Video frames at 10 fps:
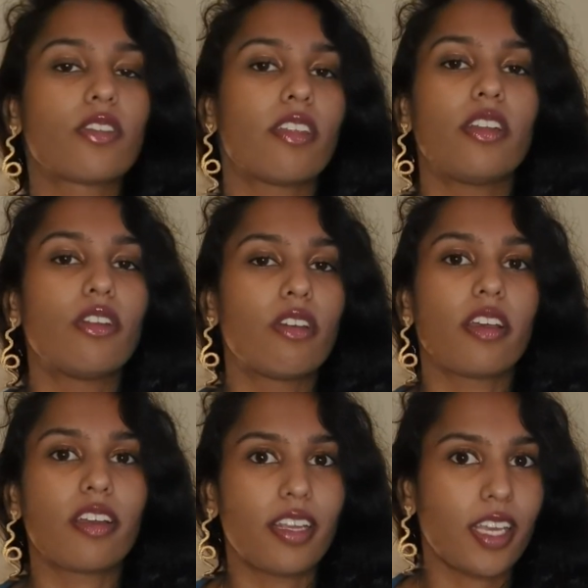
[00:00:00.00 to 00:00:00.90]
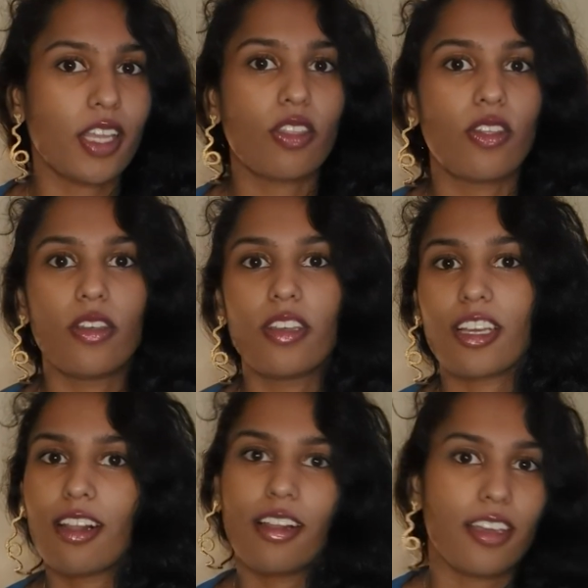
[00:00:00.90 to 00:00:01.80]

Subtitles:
and so they know they're going to get the